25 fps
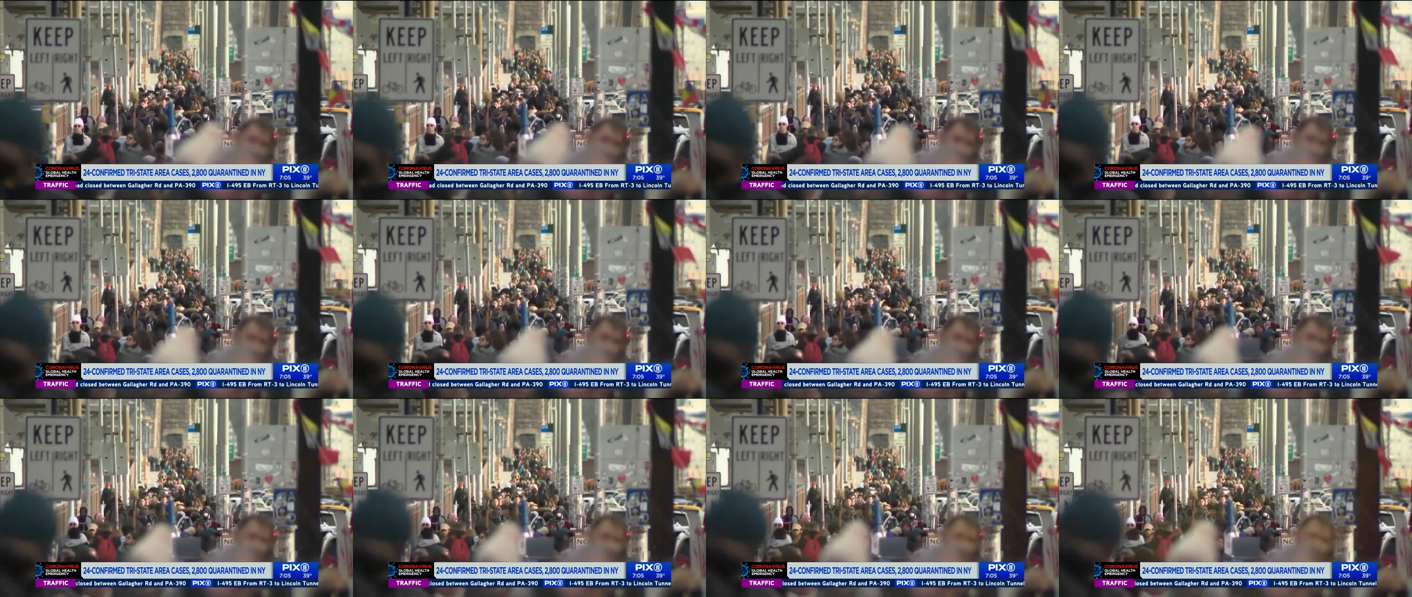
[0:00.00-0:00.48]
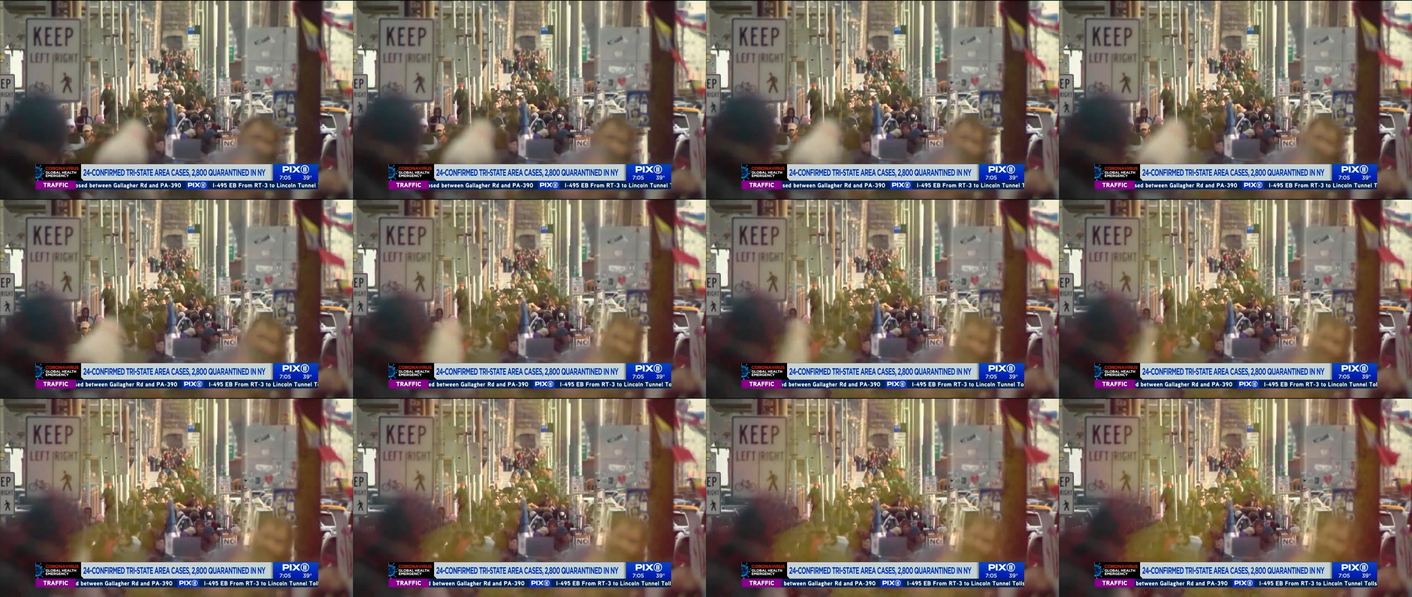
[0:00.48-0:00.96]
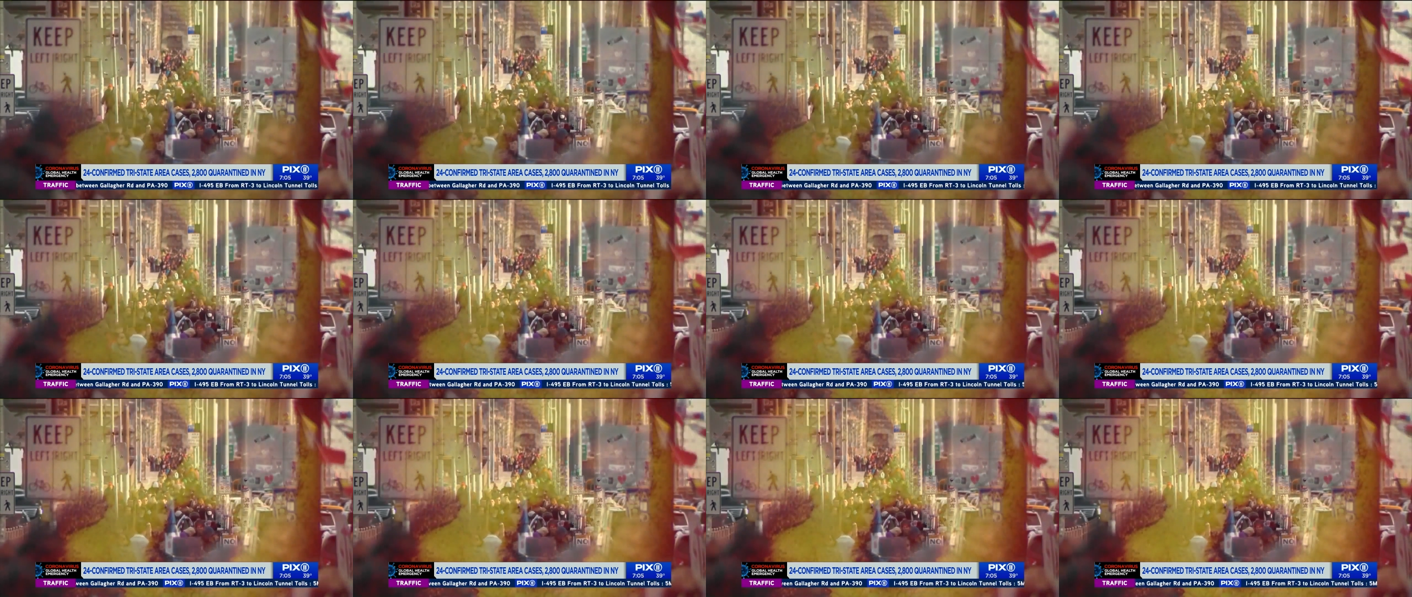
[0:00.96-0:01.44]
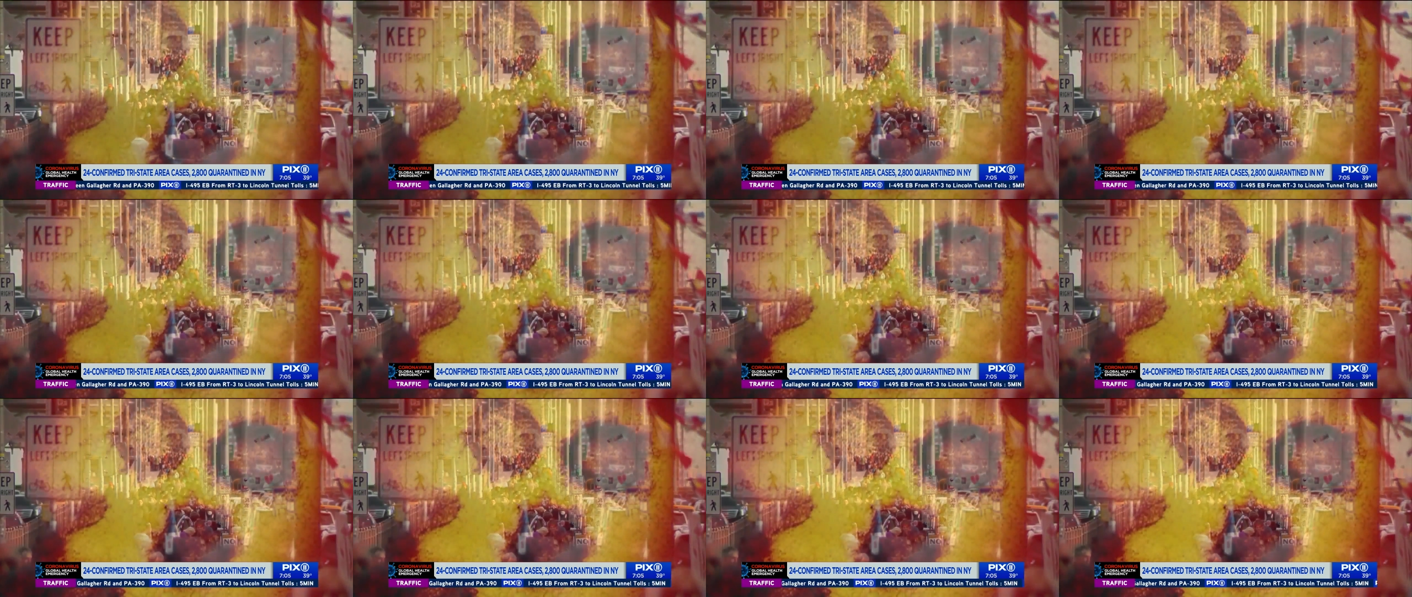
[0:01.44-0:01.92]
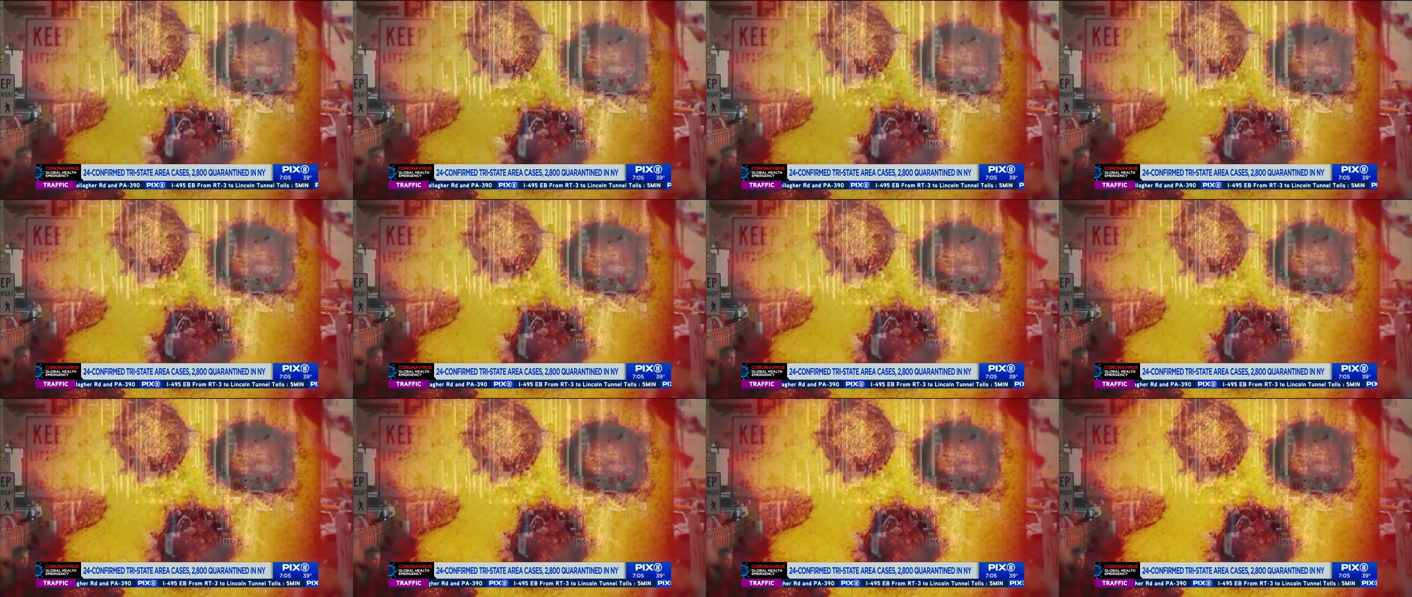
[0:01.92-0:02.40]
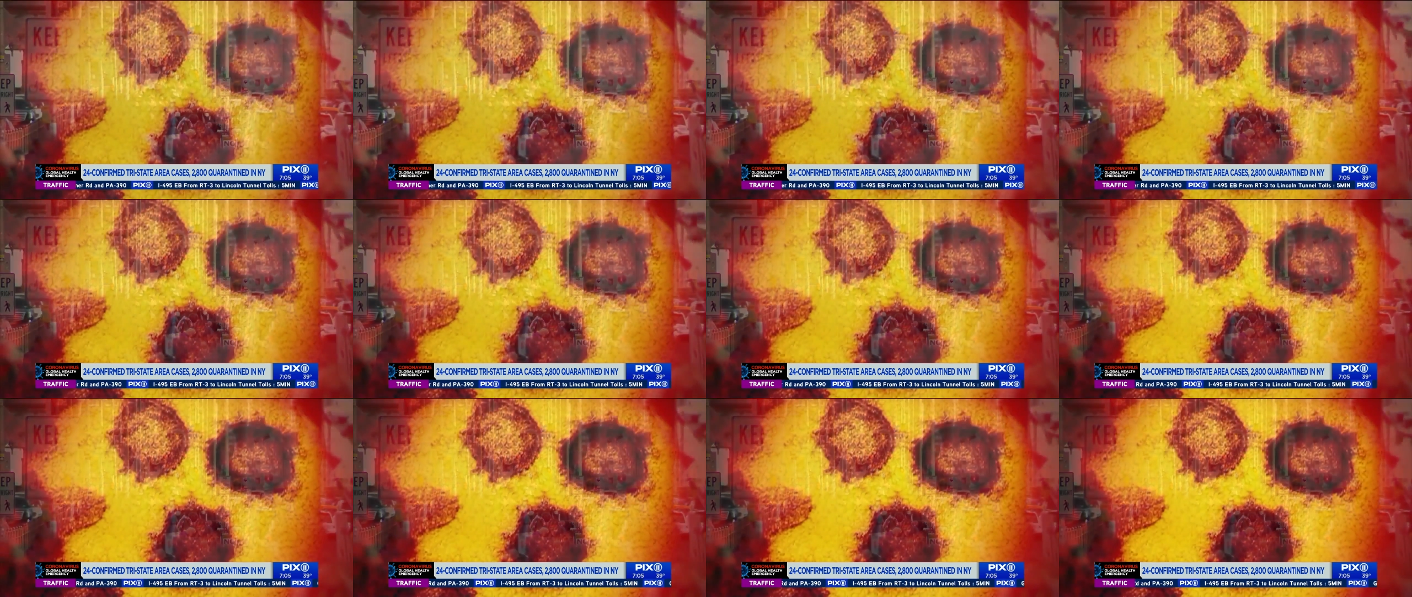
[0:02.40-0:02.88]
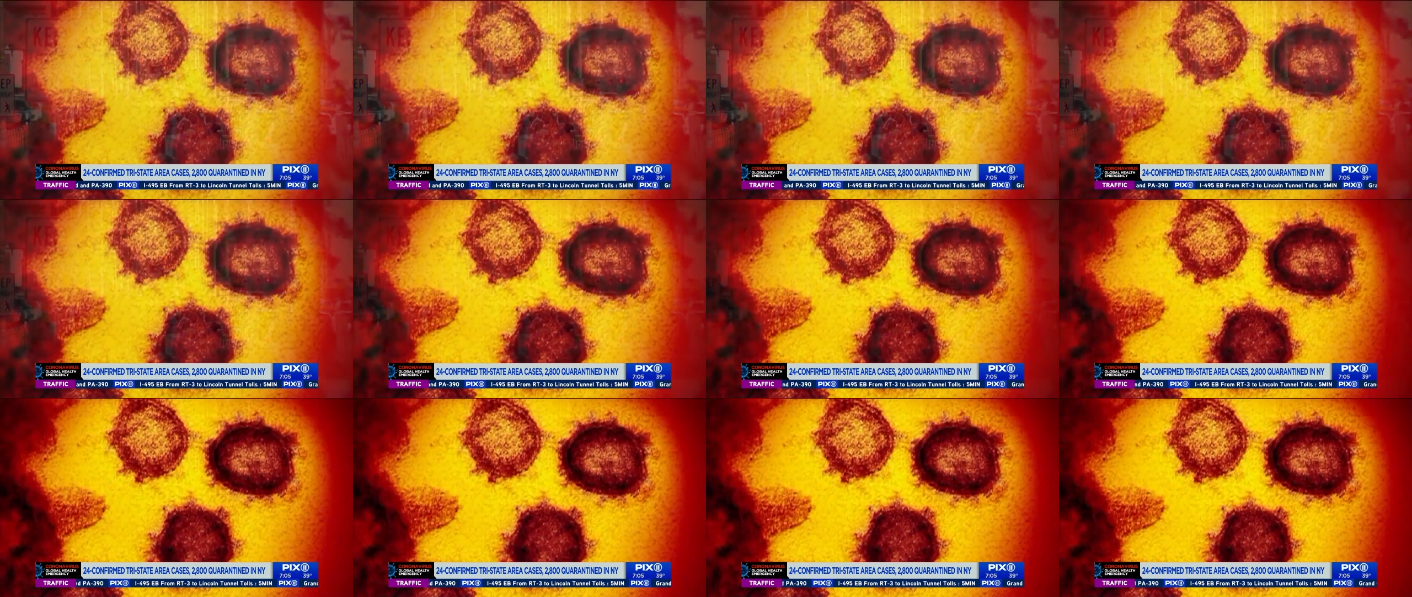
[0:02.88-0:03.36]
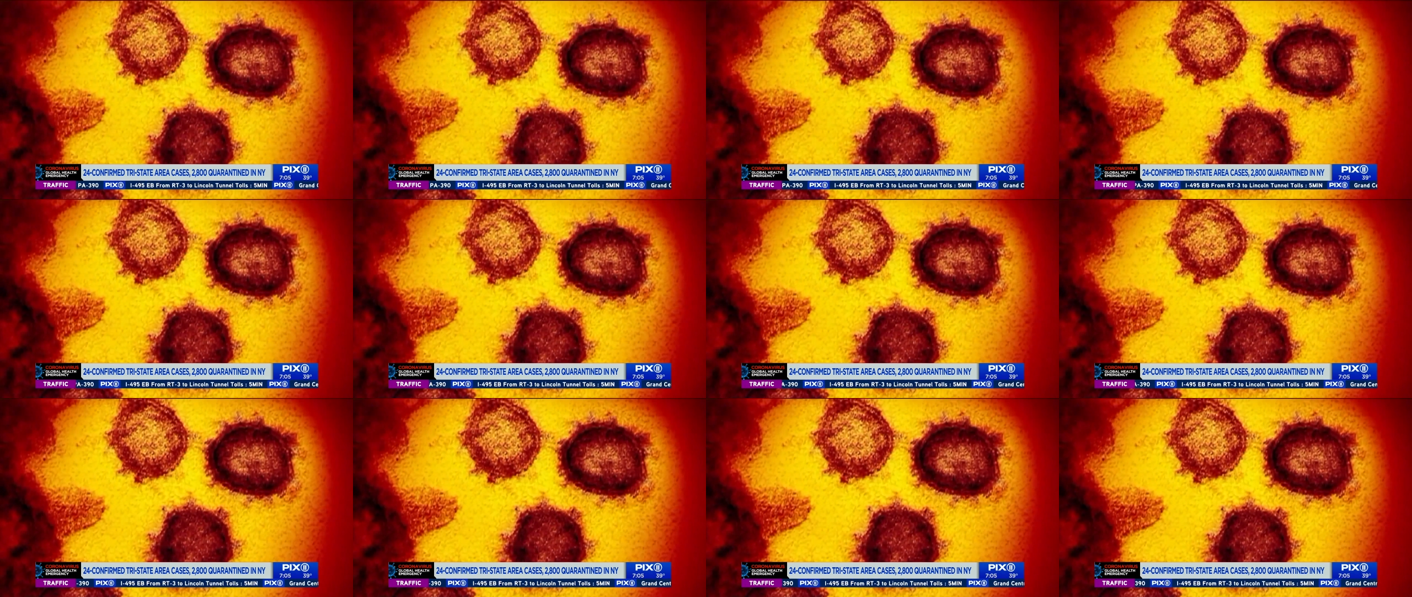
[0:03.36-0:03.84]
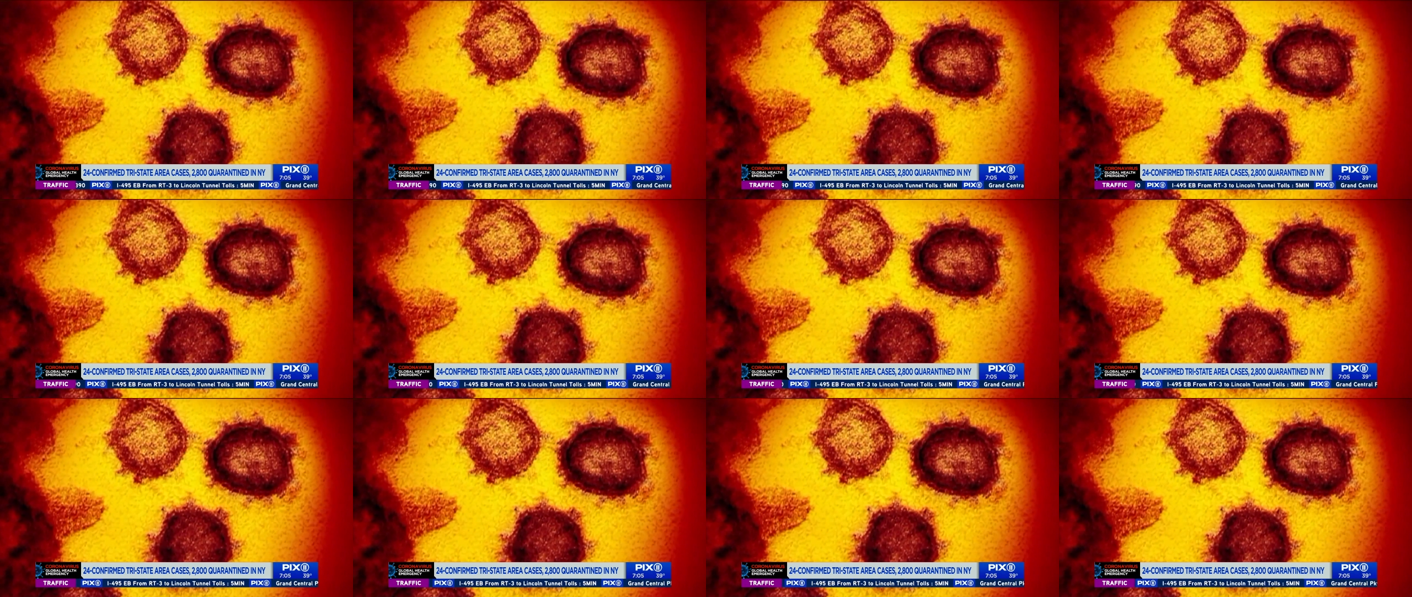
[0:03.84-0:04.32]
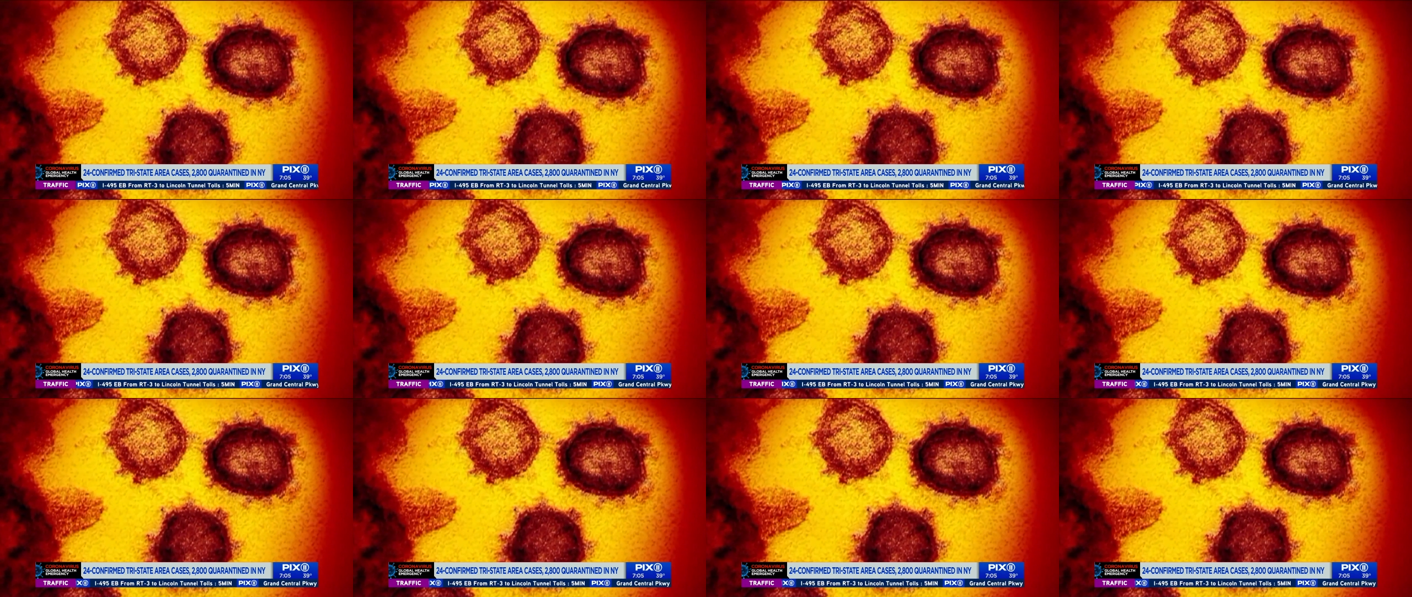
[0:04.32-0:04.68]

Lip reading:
No face is visible, so there are no lips to read.